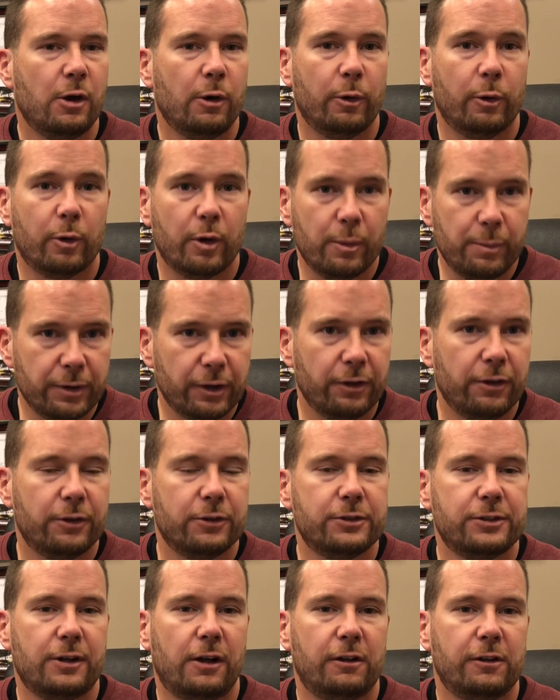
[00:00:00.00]
We want to build
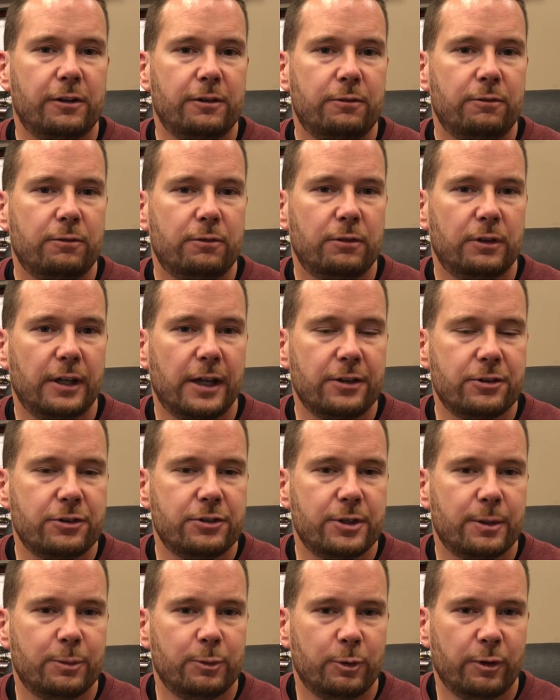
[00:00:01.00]
those solid
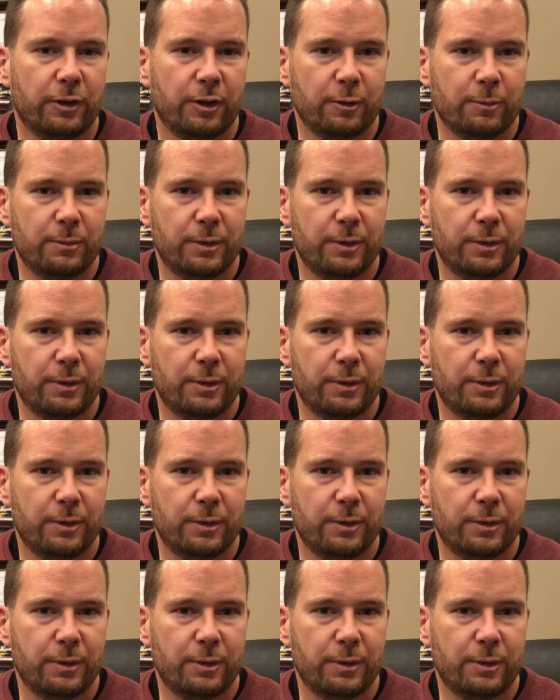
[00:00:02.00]
relationships with them,